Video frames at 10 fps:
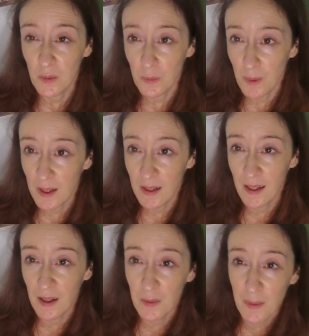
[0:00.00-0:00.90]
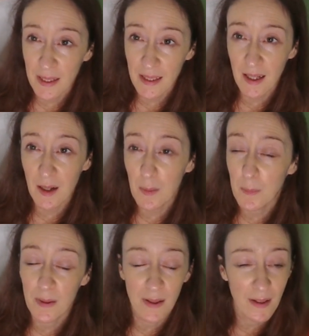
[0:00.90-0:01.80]
When I wake up,
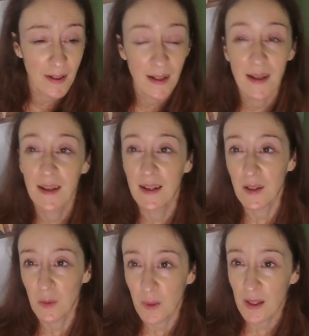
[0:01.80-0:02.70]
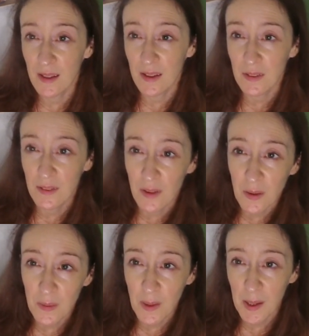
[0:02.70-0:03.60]
well, you know
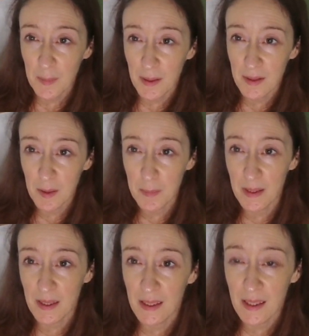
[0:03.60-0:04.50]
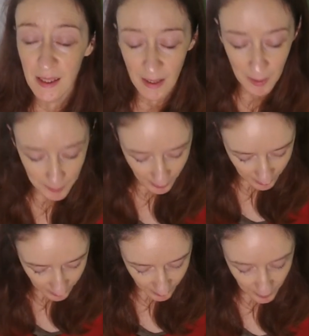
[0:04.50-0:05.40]
I'm gonna be
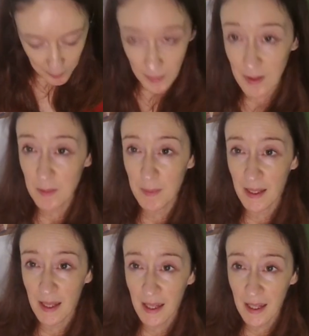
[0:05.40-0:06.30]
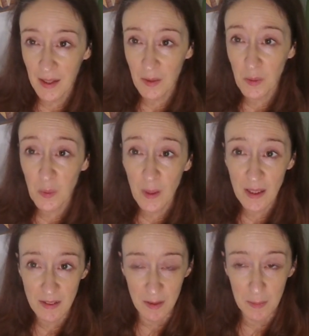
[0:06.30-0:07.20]
the man who
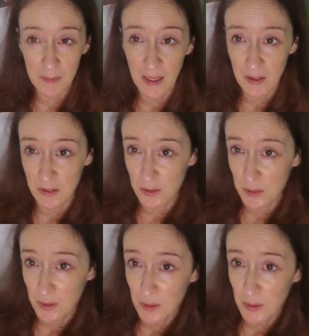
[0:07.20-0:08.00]
wakes up next to you.